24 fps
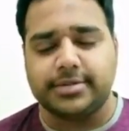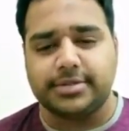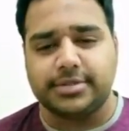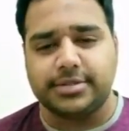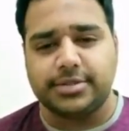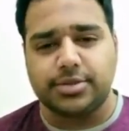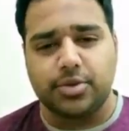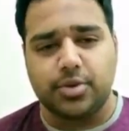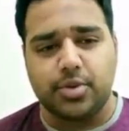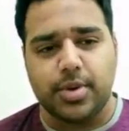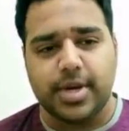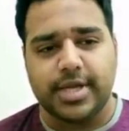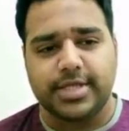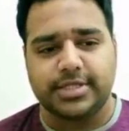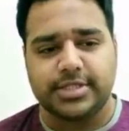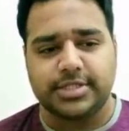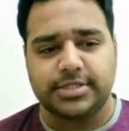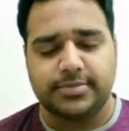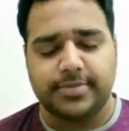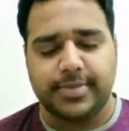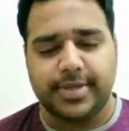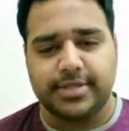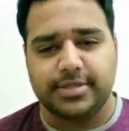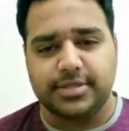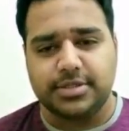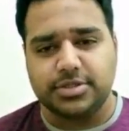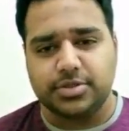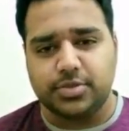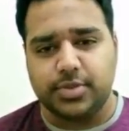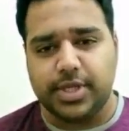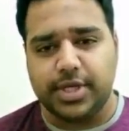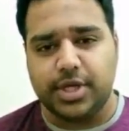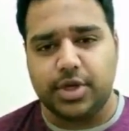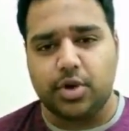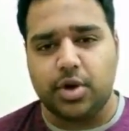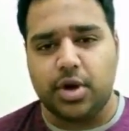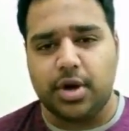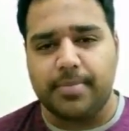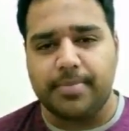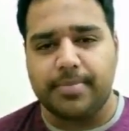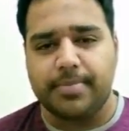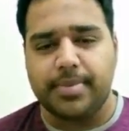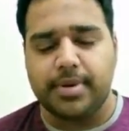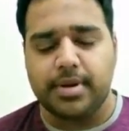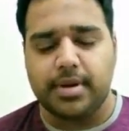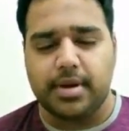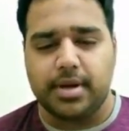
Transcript: So I just made this video up